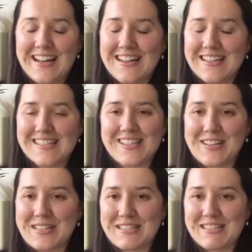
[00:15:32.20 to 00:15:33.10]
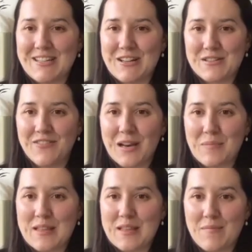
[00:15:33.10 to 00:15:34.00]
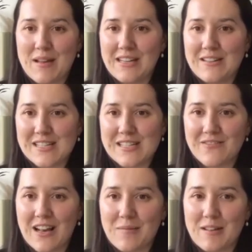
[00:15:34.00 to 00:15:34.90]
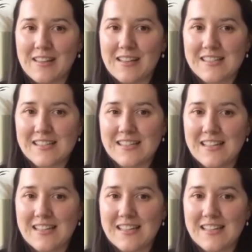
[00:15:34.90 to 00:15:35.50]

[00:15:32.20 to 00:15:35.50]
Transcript: started, developing their menus and developing things,